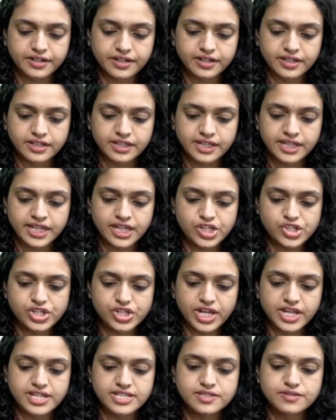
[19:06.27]
The E-chain
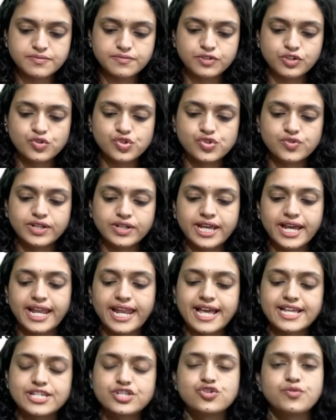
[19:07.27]
is usually
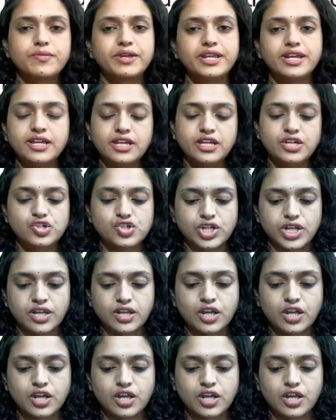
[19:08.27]
elastomeric E-chain.